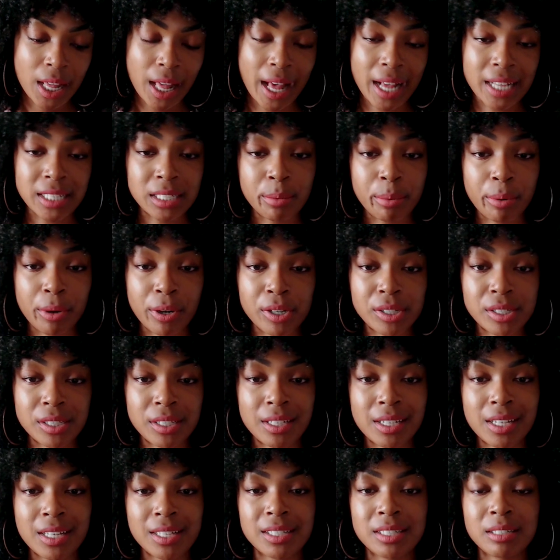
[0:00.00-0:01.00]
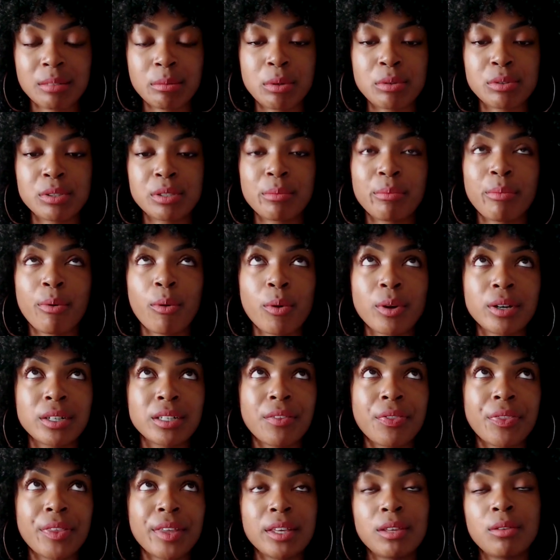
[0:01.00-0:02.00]
as a person is the most
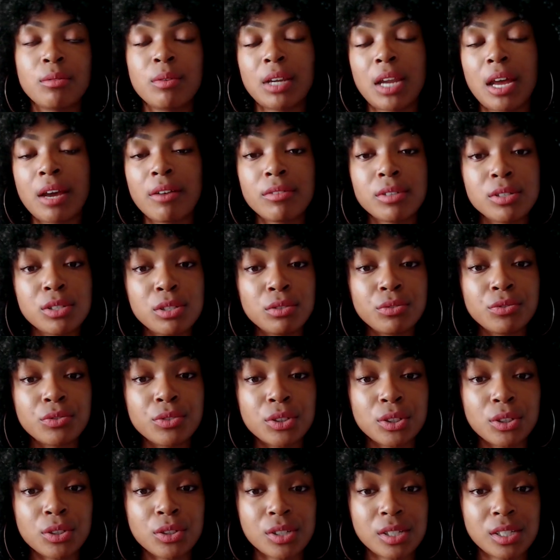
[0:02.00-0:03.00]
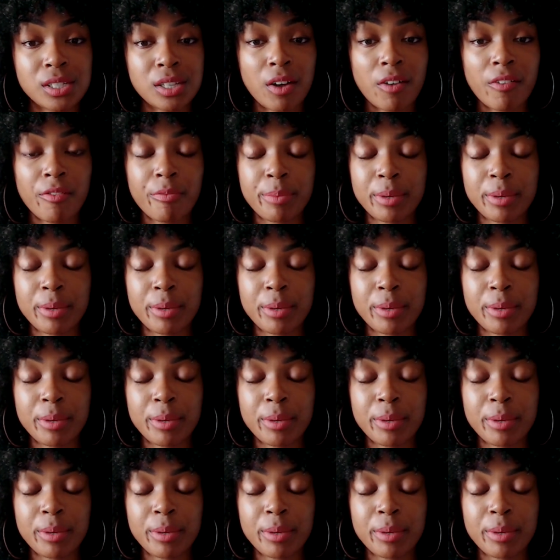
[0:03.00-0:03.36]
important thing you could ever do for yourself,